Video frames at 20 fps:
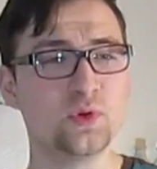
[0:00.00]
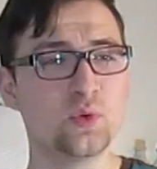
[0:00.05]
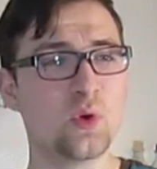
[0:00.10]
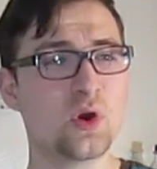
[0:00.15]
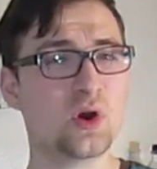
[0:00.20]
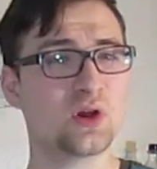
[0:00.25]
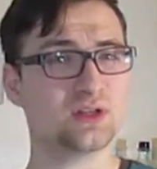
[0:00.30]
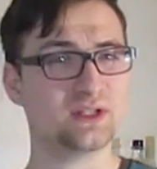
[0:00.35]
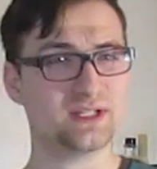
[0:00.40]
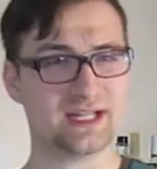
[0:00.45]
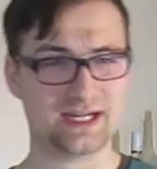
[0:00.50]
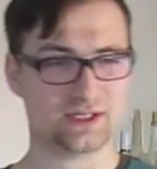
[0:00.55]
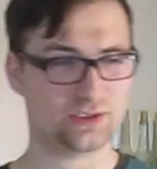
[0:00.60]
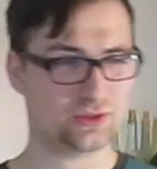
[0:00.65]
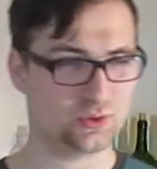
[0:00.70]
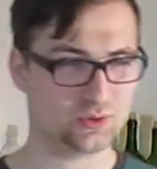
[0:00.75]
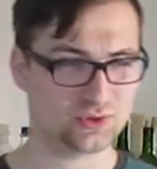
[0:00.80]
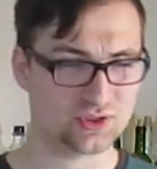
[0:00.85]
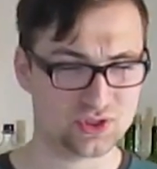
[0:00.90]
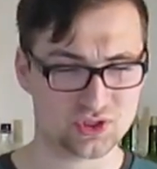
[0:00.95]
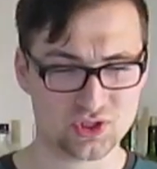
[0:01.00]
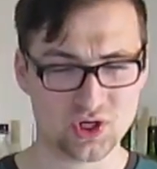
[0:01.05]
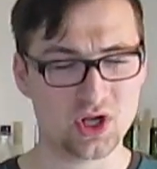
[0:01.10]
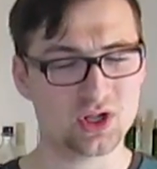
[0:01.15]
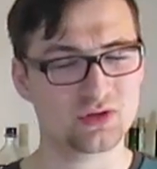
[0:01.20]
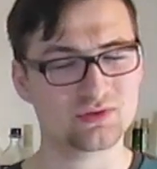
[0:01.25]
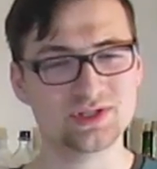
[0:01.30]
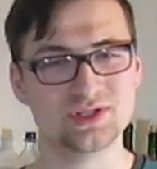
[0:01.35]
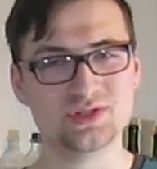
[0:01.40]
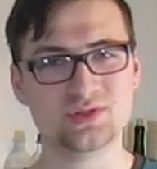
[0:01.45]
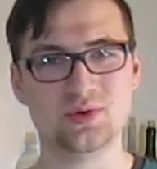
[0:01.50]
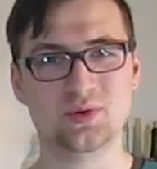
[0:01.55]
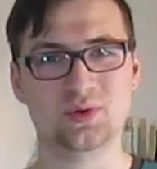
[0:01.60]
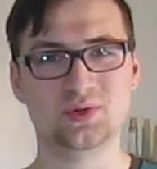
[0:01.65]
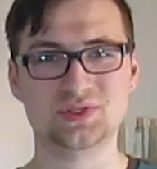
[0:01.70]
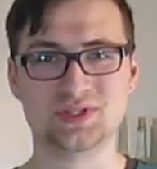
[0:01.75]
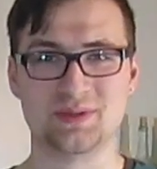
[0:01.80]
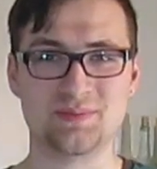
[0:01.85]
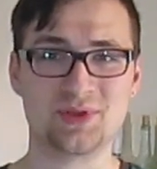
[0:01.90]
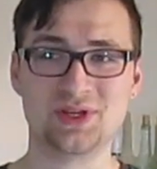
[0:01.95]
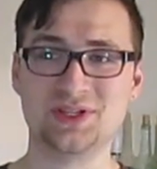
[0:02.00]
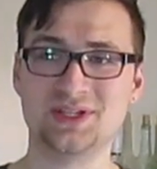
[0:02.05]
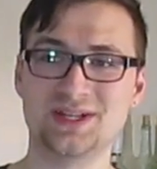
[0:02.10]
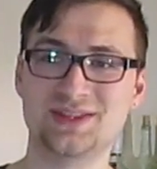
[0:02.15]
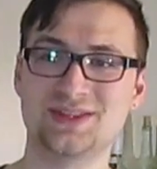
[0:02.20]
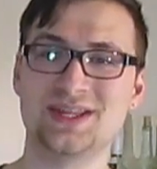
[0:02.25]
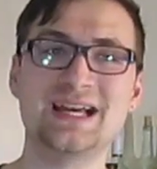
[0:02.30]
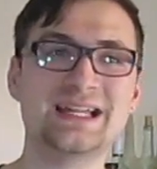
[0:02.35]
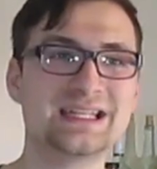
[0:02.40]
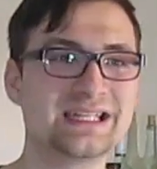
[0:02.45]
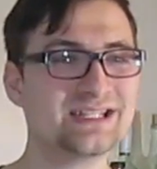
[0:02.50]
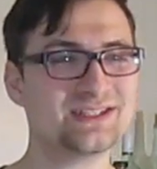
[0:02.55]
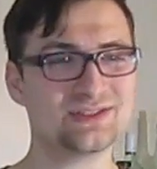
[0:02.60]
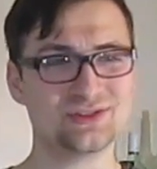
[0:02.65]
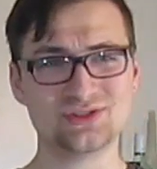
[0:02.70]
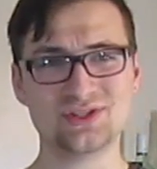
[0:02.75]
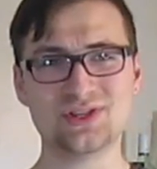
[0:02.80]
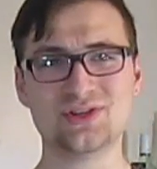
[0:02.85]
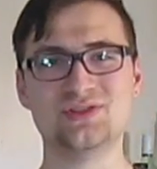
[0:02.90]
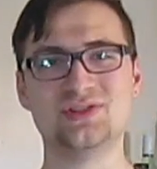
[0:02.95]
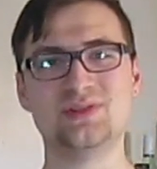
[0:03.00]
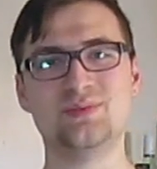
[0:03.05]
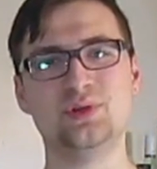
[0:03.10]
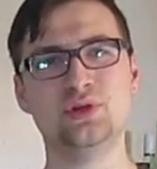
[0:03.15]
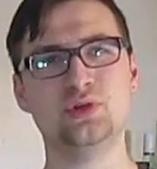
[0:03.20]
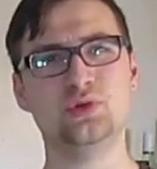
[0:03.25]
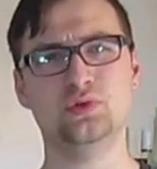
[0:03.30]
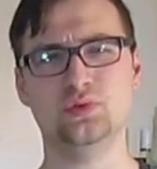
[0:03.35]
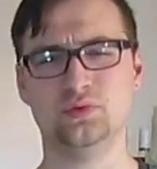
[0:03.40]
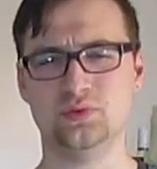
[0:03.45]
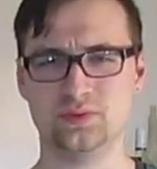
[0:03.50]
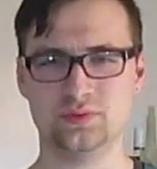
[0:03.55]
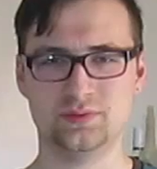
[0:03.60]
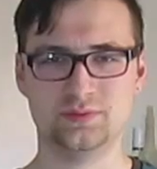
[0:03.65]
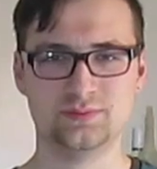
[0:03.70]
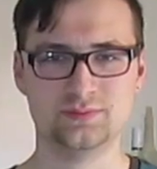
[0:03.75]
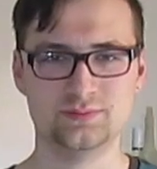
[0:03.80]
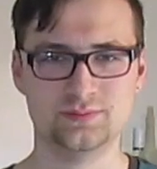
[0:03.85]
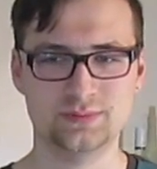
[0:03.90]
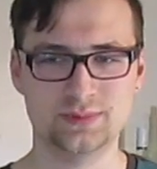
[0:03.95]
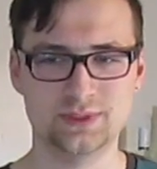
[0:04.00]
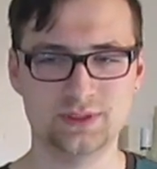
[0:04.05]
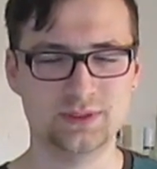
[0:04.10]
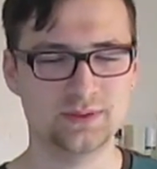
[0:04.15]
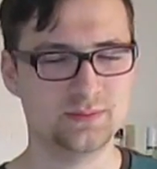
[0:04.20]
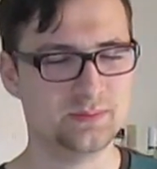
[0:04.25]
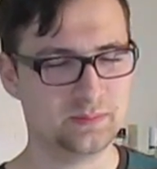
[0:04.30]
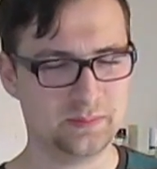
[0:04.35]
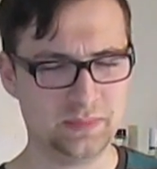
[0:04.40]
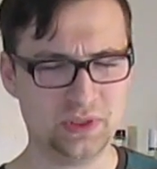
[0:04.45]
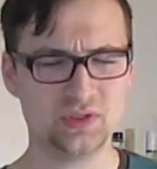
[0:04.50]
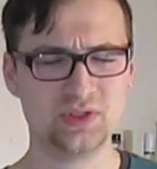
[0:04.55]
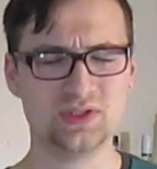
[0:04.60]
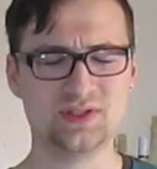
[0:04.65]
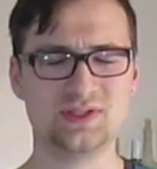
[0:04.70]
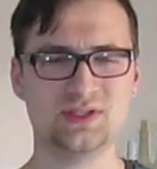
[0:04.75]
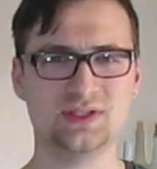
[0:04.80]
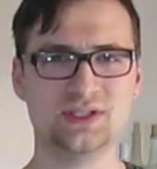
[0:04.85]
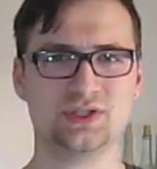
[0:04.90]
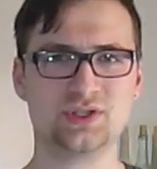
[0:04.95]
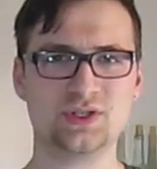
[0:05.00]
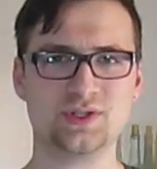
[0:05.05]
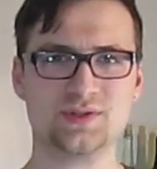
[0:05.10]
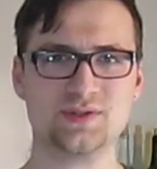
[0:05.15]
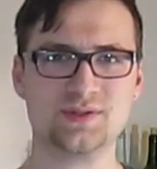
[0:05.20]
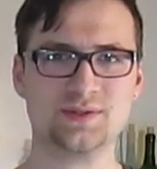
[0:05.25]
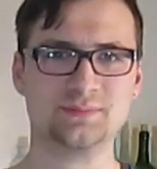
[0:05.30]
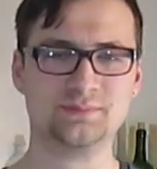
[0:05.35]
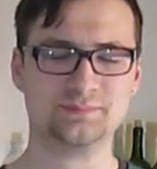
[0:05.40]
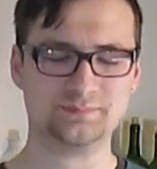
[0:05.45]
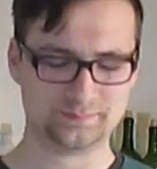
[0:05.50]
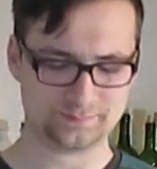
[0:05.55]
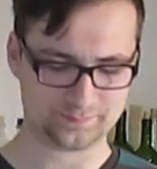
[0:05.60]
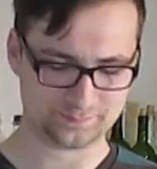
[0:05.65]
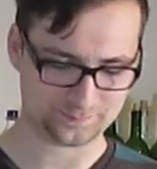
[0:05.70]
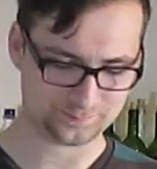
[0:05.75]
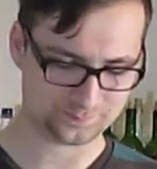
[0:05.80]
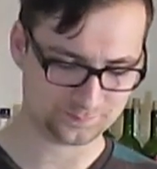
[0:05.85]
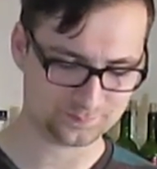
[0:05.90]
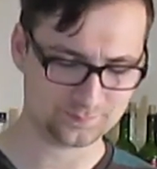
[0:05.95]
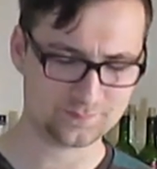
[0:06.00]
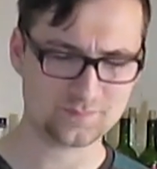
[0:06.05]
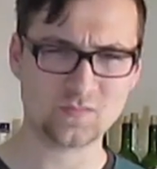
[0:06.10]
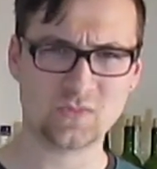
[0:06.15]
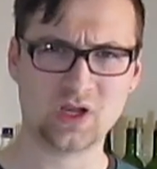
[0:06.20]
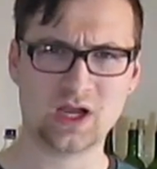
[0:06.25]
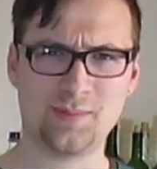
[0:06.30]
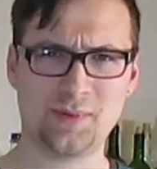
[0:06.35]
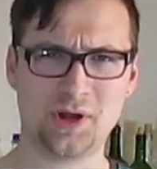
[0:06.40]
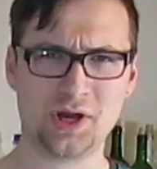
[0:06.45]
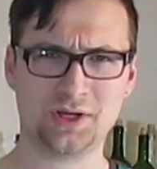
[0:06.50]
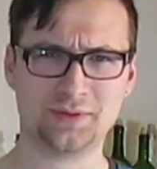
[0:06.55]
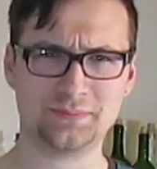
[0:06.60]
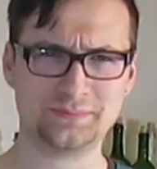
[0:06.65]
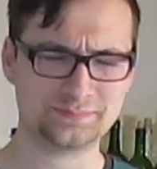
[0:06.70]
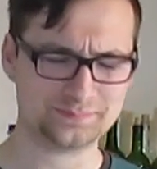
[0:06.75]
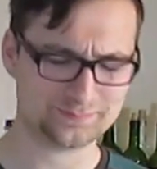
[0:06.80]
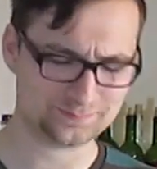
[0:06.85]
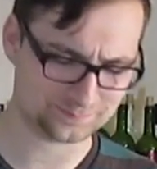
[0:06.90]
you are lactose intolerant or something like that, it sucks to be you. Milk is delicious. Come on.